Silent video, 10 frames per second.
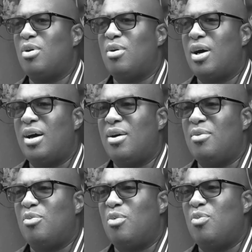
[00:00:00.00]
uh,
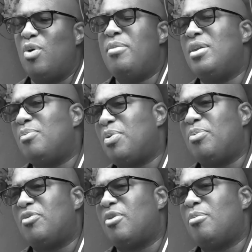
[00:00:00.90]
women,
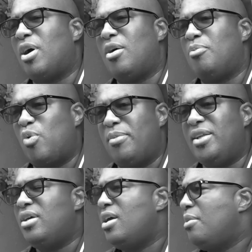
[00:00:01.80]
people from uh,
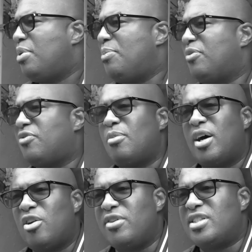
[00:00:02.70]
women, people from
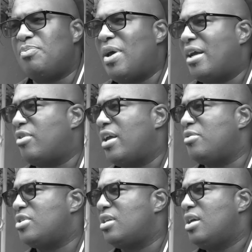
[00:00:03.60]
minority
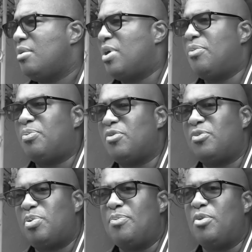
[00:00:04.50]
backgrounds, people
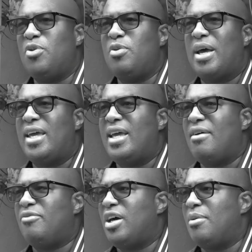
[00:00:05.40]
people who may
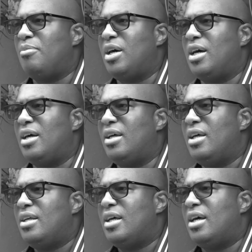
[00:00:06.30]
have um, uh,
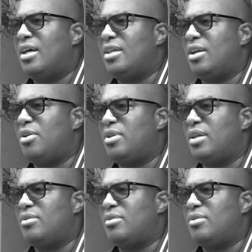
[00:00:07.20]
uh, you know